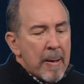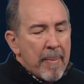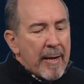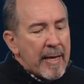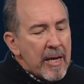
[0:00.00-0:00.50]

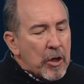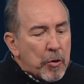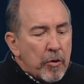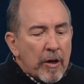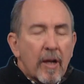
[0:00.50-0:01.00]
Man, he
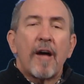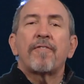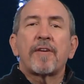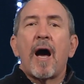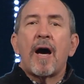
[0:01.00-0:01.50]
grew to
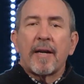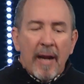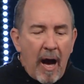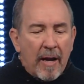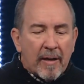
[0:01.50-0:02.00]
love God and
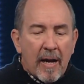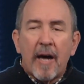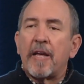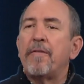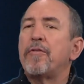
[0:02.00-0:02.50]
honor
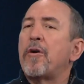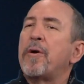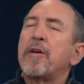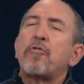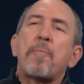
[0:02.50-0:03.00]
God, even though
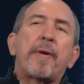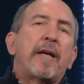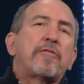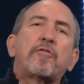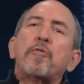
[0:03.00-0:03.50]
he grew up in
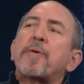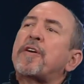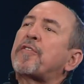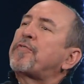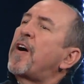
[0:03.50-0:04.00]
a super
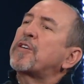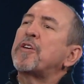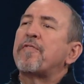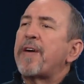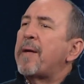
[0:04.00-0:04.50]

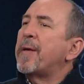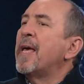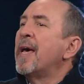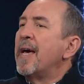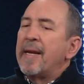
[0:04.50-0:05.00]
dysfunctional family,
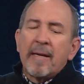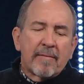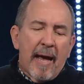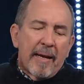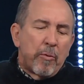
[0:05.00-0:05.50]
and his
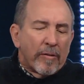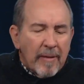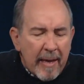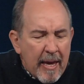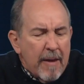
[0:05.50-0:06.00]
daddy was
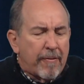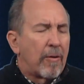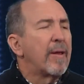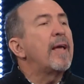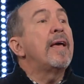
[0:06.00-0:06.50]

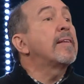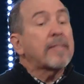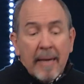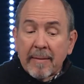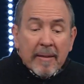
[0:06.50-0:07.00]
evil.
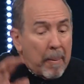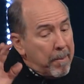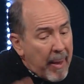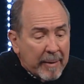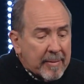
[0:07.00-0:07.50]
It's an
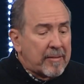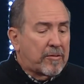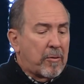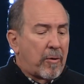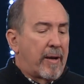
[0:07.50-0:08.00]
amazing
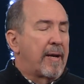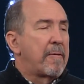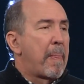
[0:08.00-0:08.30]
story.